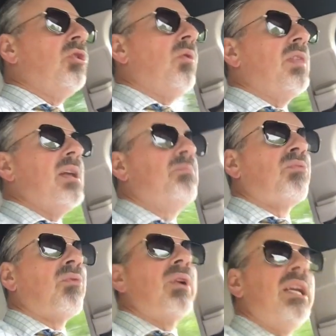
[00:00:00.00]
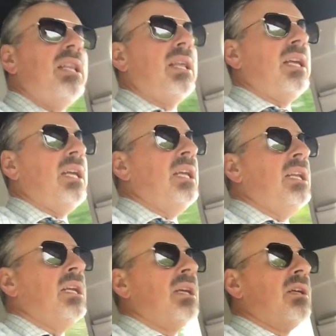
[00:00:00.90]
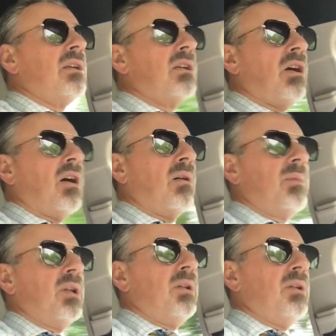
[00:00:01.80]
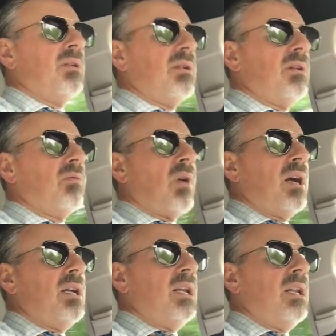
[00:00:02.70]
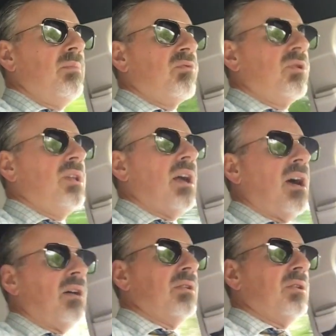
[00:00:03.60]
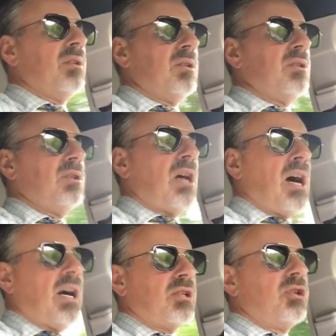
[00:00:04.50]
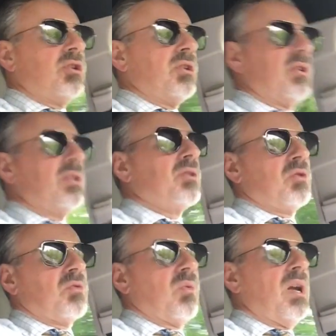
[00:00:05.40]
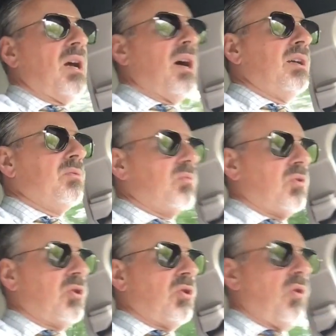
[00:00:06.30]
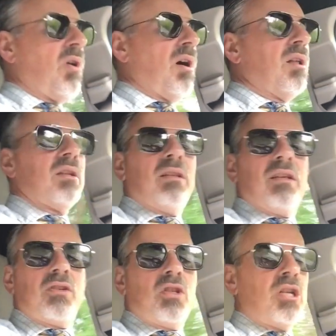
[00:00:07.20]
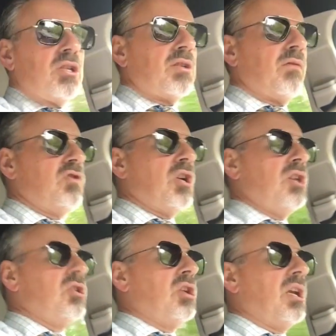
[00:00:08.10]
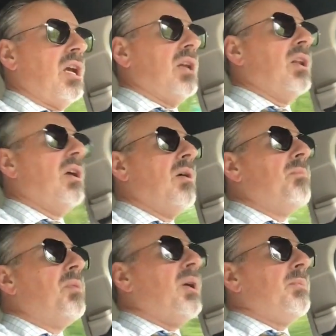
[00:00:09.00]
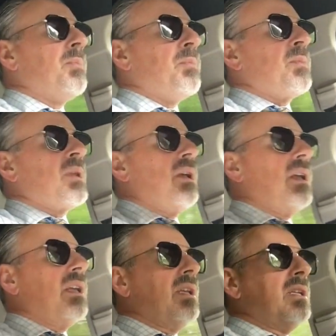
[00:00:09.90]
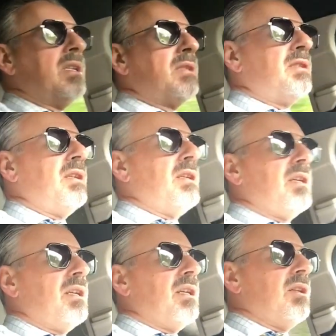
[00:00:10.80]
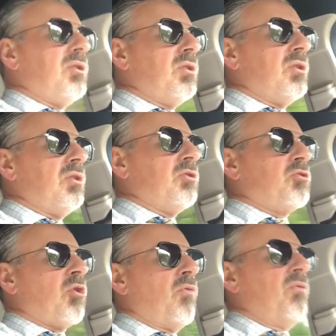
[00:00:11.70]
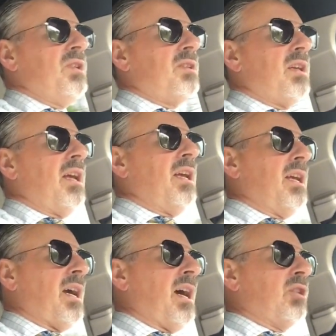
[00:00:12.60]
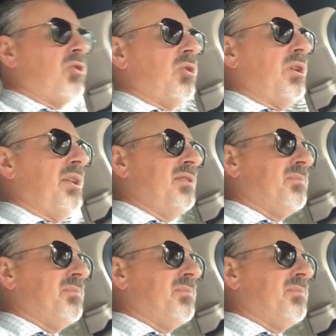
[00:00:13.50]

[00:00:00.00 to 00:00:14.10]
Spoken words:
they breathe in carbon, right? And they breathe out oxygen, is the way I recall, unless things have changed again. But you see, so if we say actually